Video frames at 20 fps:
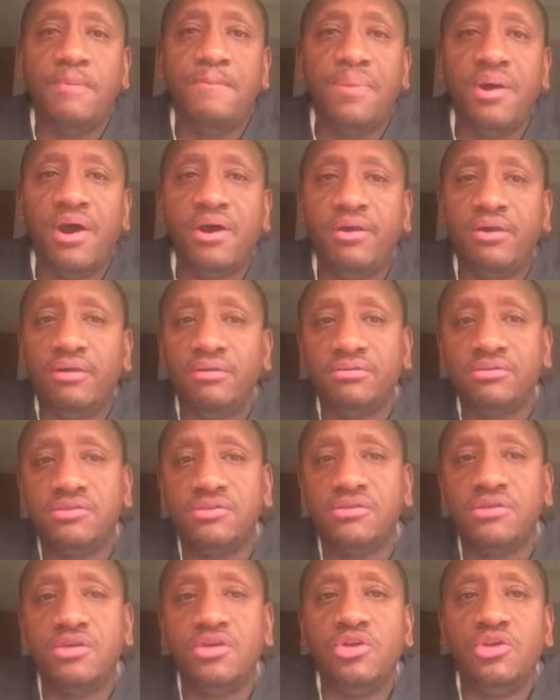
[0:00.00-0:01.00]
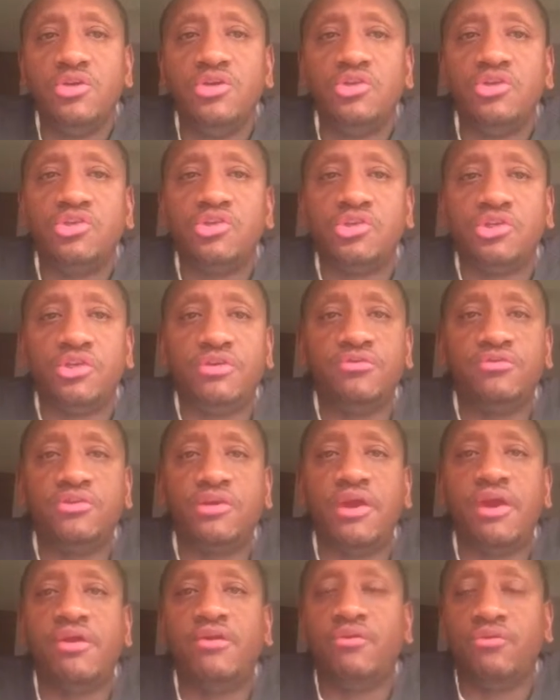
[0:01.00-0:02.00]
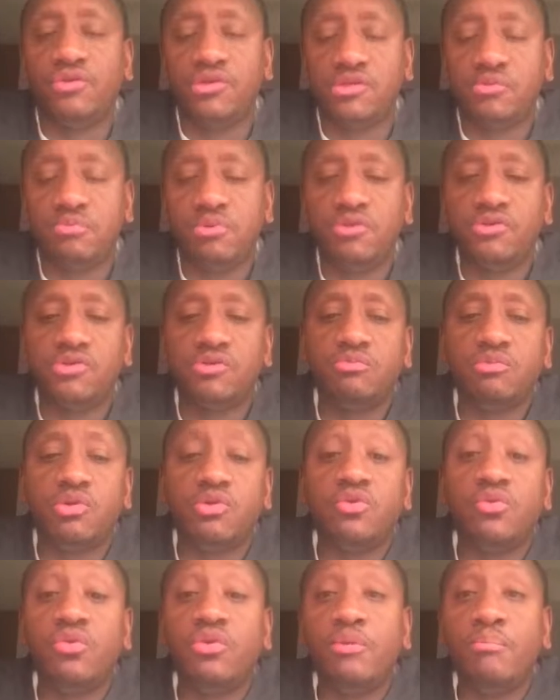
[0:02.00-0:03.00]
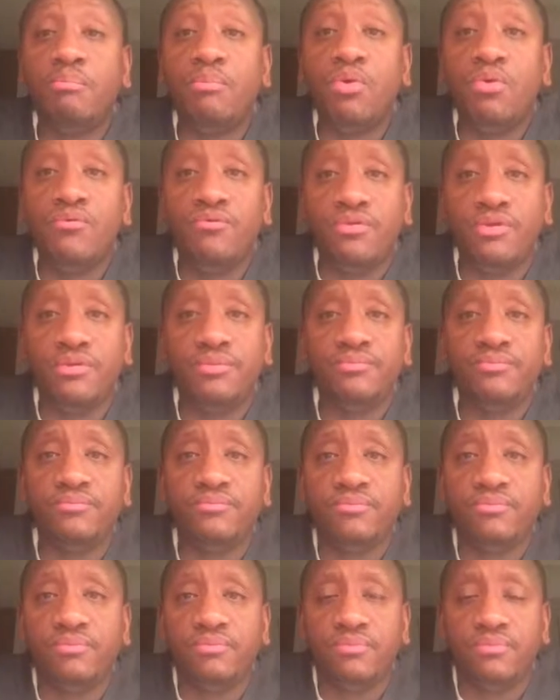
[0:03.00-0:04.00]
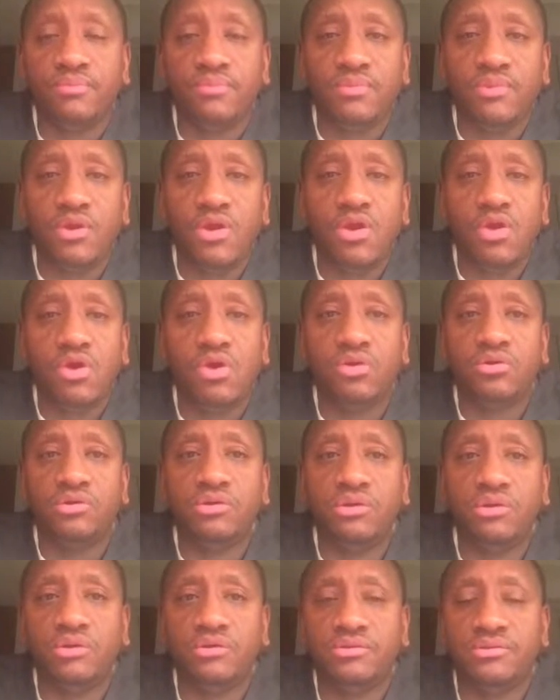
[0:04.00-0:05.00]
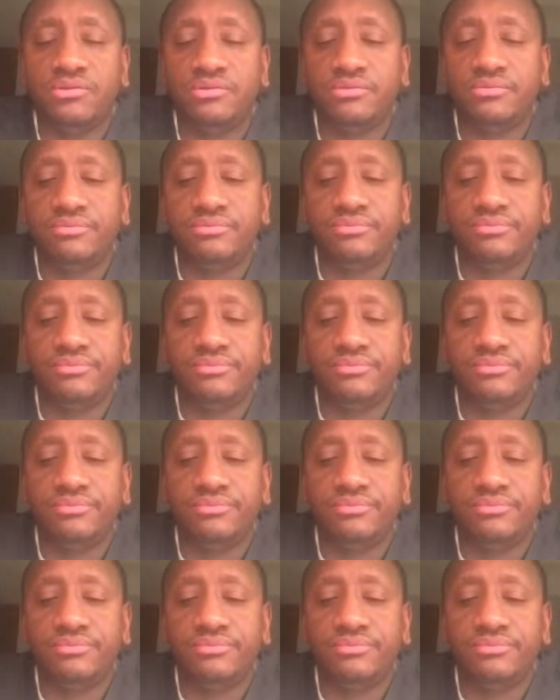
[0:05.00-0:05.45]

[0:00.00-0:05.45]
patterns shift in responsible to the moving continents.